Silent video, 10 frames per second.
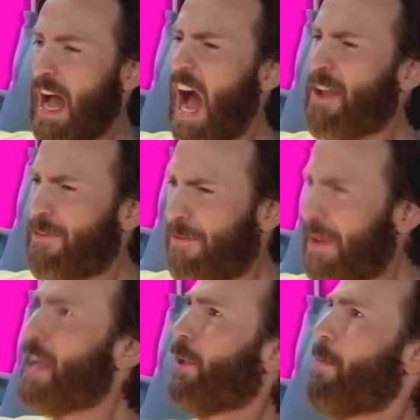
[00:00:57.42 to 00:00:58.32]
I
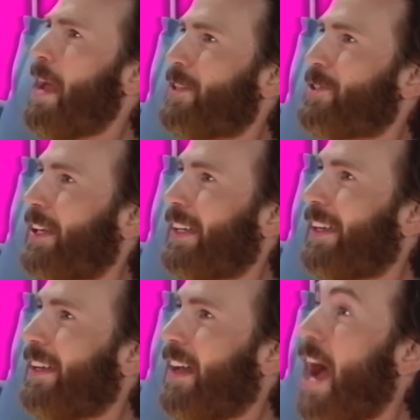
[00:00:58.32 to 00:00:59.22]
feel amazing.
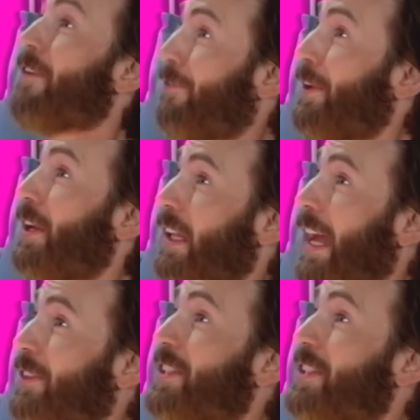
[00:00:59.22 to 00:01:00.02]
I feel like the